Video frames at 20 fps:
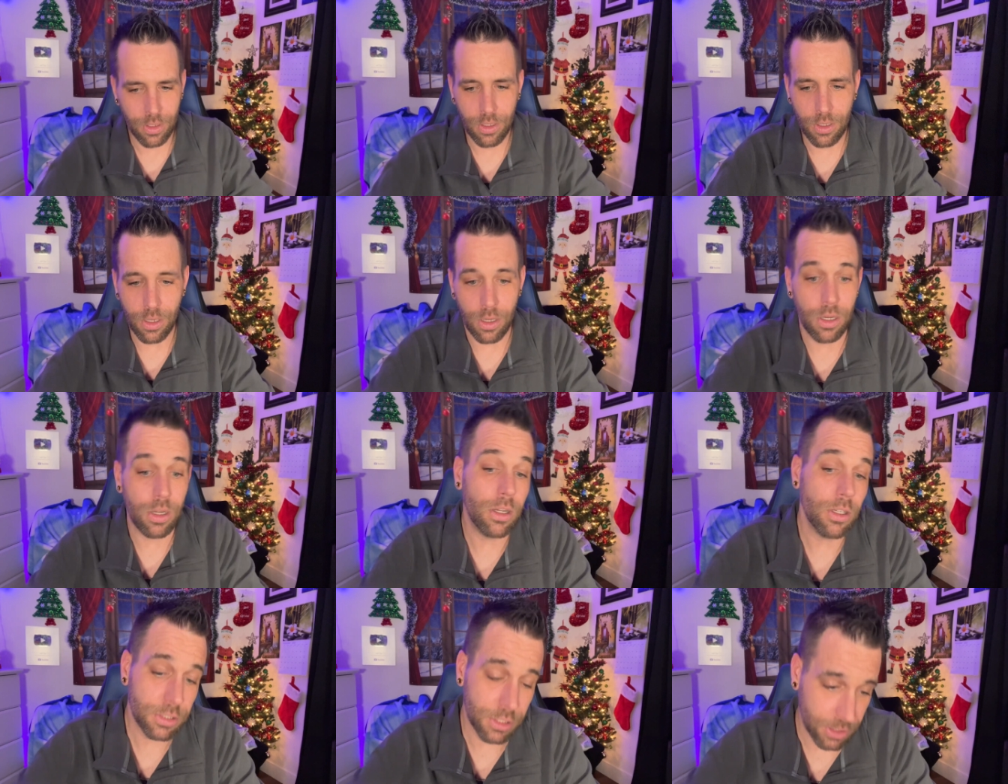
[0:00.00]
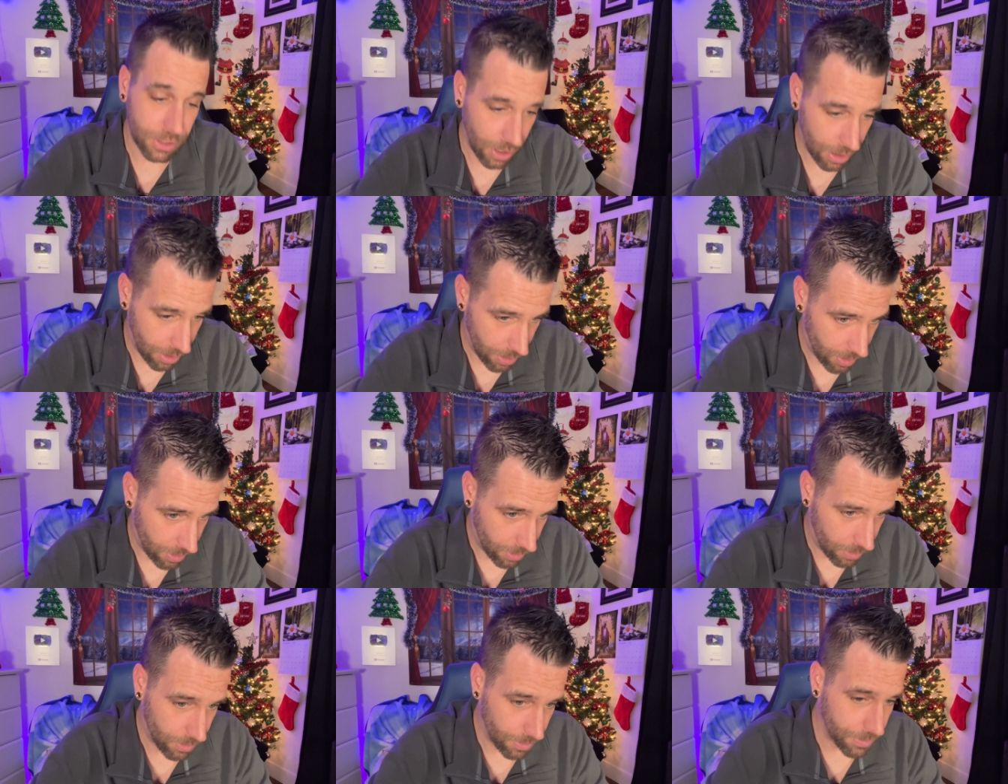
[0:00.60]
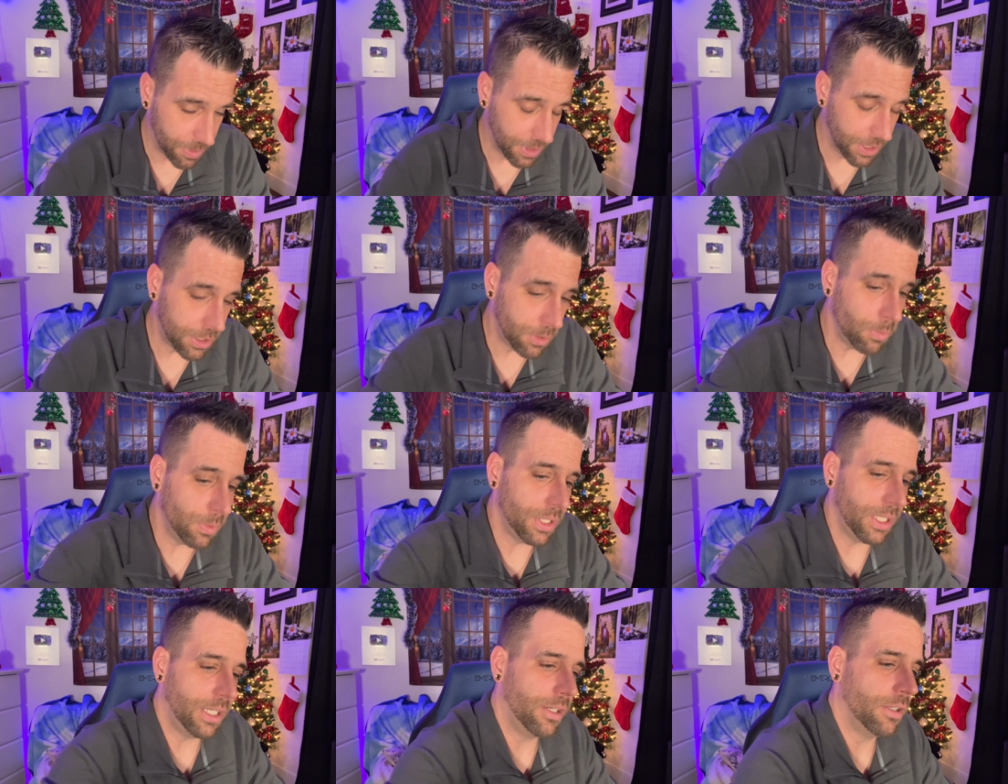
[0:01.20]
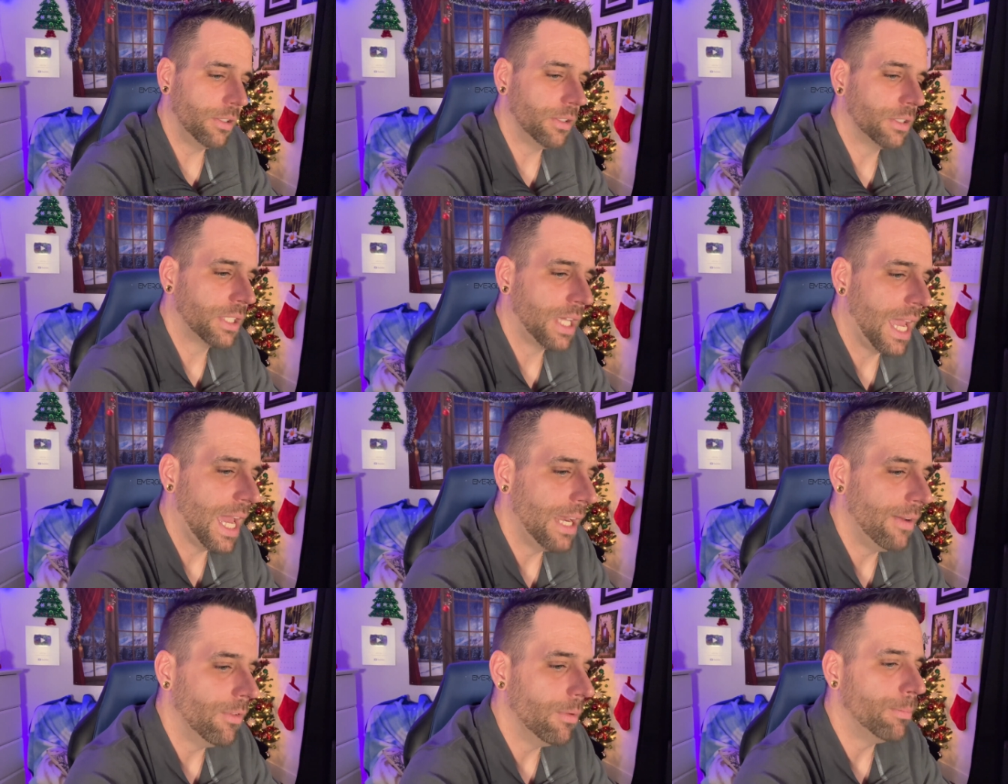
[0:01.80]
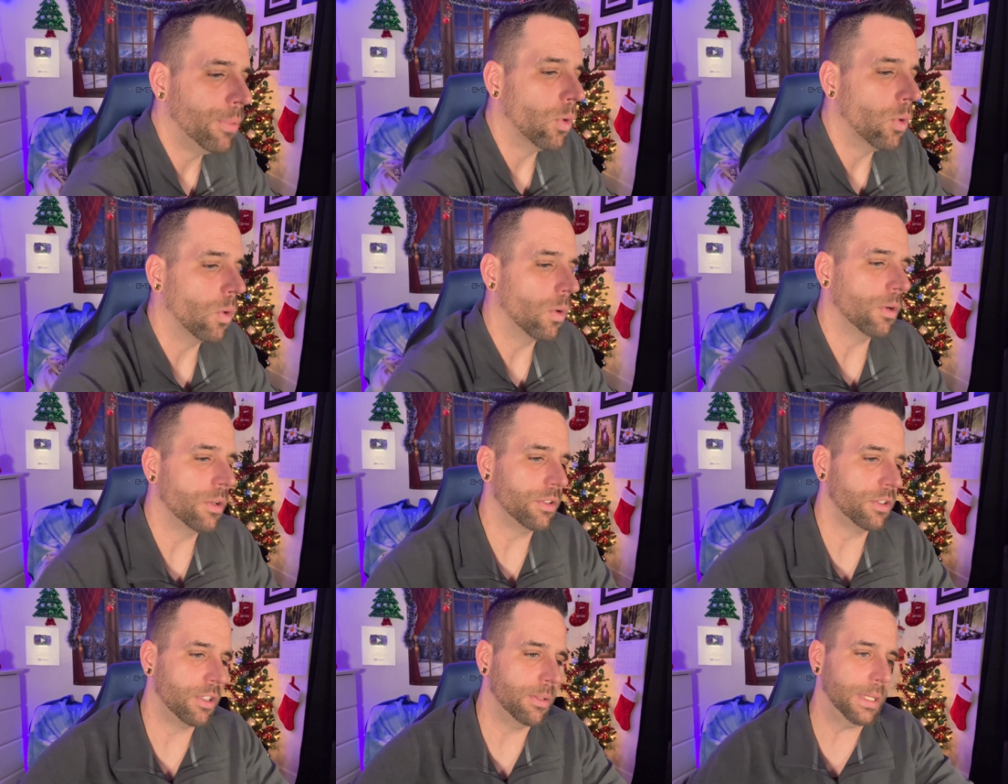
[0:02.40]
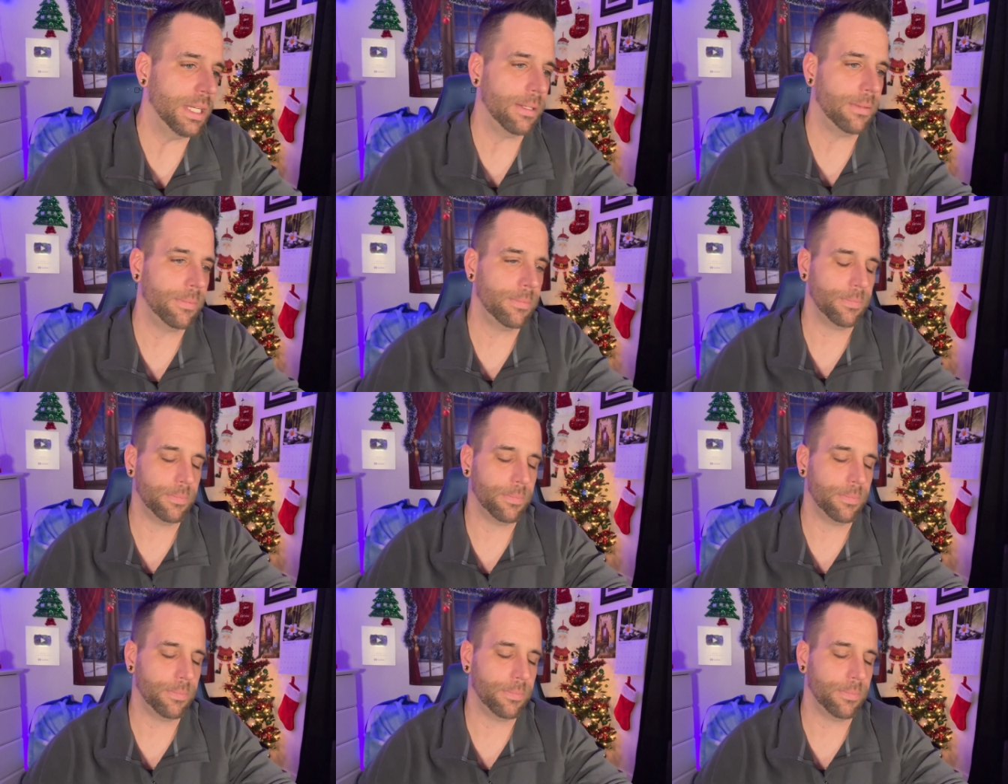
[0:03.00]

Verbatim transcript: Also, this one here is kind of important to me.